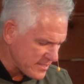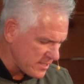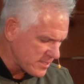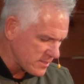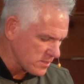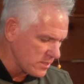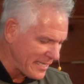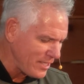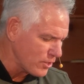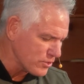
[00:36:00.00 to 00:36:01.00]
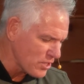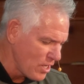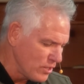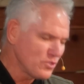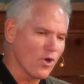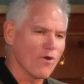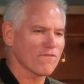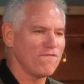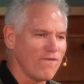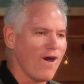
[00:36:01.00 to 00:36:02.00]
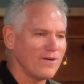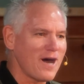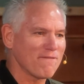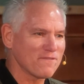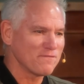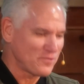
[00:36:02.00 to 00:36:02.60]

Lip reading: he says, leaders don't fall off of